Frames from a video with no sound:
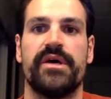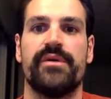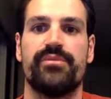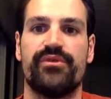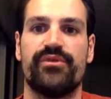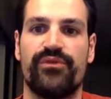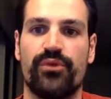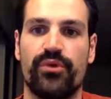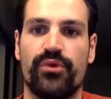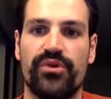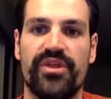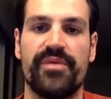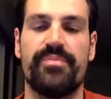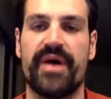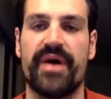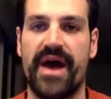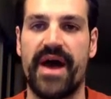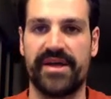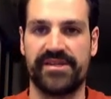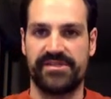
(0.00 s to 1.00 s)
before they
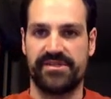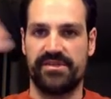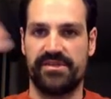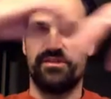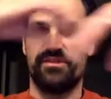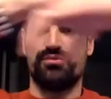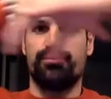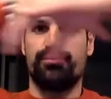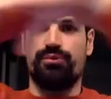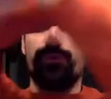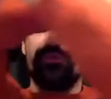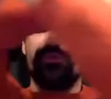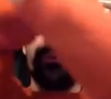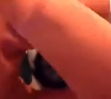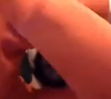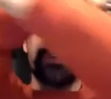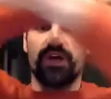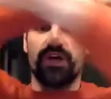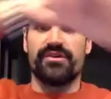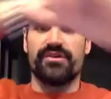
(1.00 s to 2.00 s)
pass through
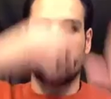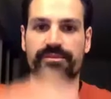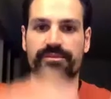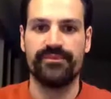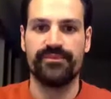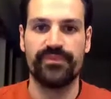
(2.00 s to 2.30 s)
each other.